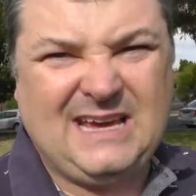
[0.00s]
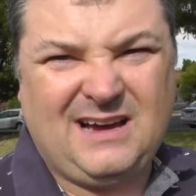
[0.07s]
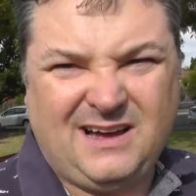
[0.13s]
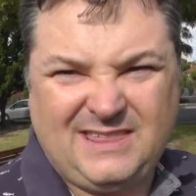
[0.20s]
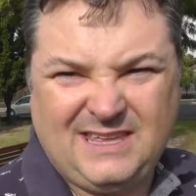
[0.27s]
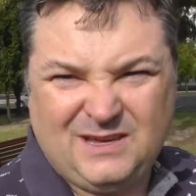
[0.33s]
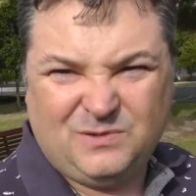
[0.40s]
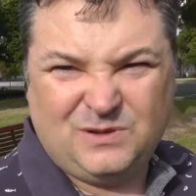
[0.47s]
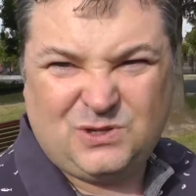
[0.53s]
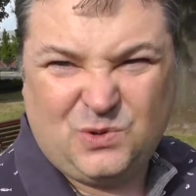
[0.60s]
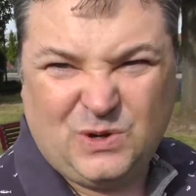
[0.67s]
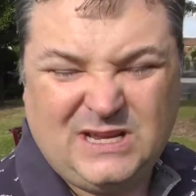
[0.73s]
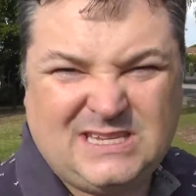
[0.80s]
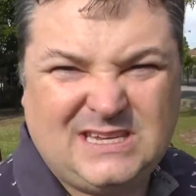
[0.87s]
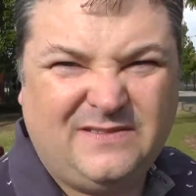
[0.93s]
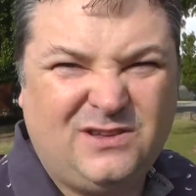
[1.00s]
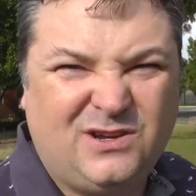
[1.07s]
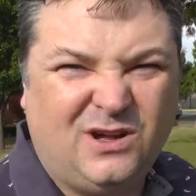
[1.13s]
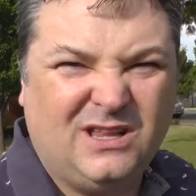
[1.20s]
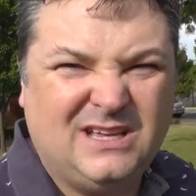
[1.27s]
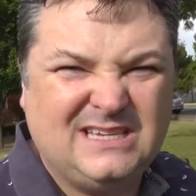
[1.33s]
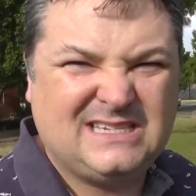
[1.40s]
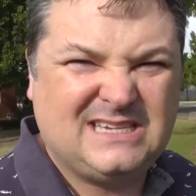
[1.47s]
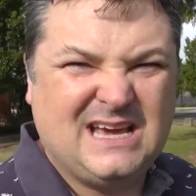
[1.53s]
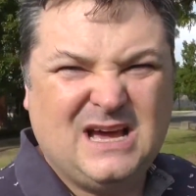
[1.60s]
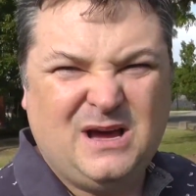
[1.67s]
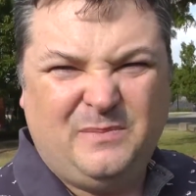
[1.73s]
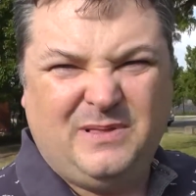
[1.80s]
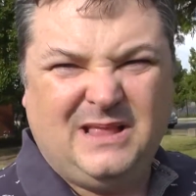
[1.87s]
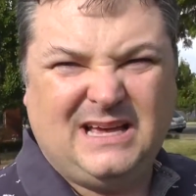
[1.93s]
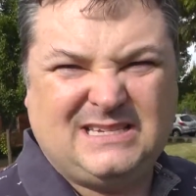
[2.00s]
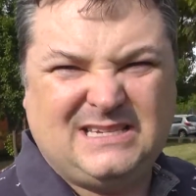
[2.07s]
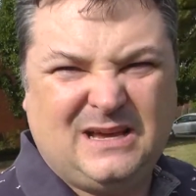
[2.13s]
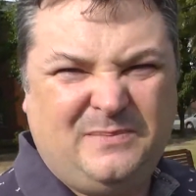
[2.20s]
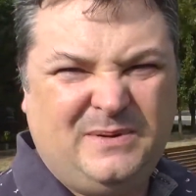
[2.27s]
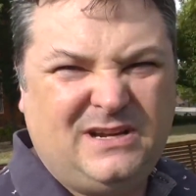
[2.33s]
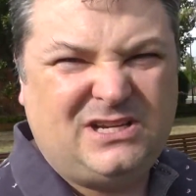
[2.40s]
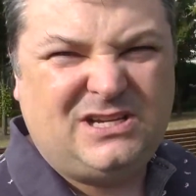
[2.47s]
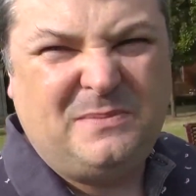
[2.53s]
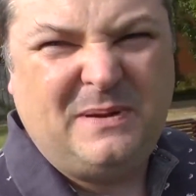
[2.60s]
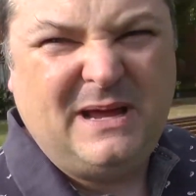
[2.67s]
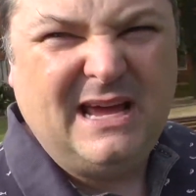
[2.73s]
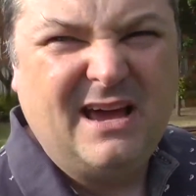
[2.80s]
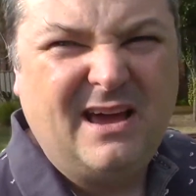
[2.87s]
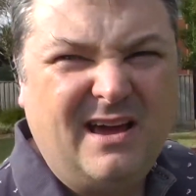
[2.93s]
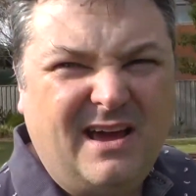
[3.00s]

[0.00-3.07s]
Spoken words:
I think it was $27 plus a bit of shipping.